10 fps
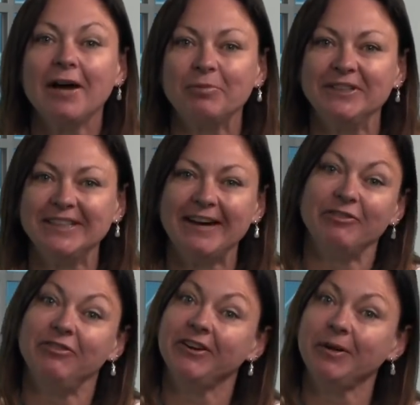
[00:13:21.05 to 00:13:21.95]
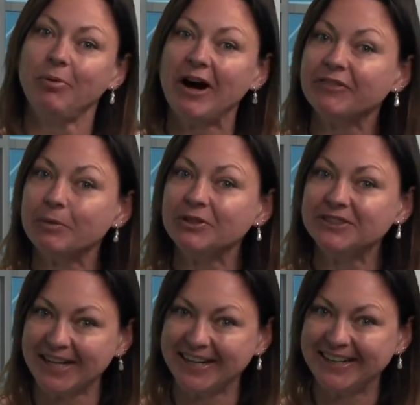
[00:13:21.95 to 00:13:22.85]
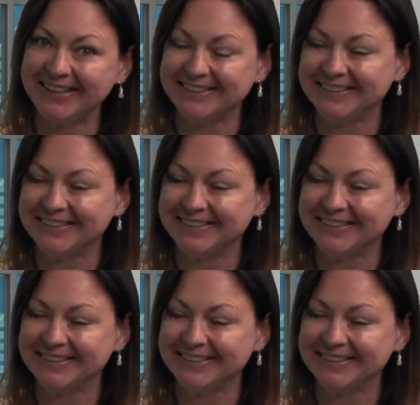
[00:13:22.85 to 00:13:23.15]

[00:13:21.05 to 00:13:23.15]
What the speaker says: Please have a very profitable day.